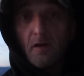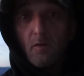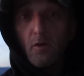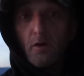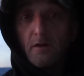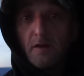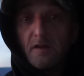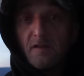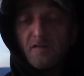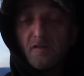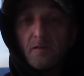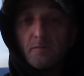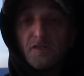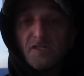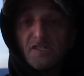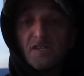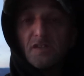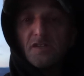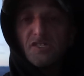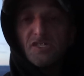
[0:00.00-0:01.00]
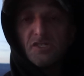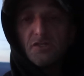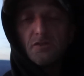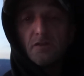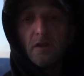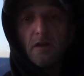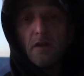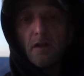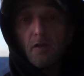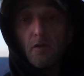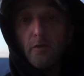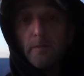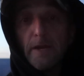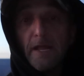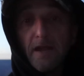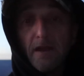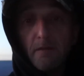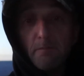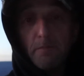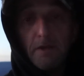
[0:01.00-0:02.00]
not working, so I'm just gonna shoot an
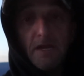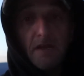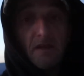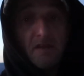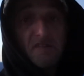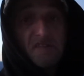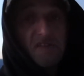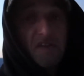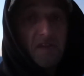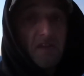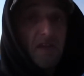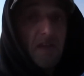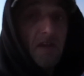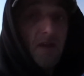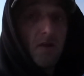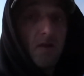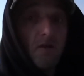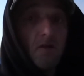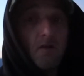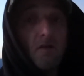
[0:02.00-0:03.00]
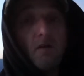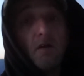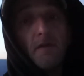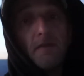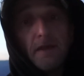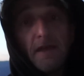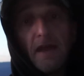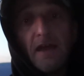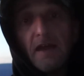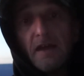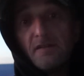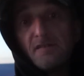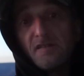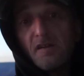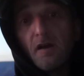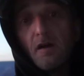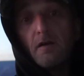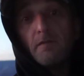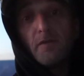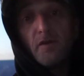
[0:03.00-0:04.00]
illuminated being sitting here on the edge
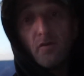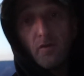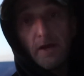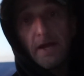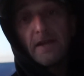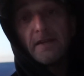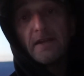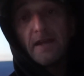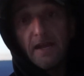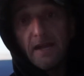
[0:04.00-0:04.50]
of the Grand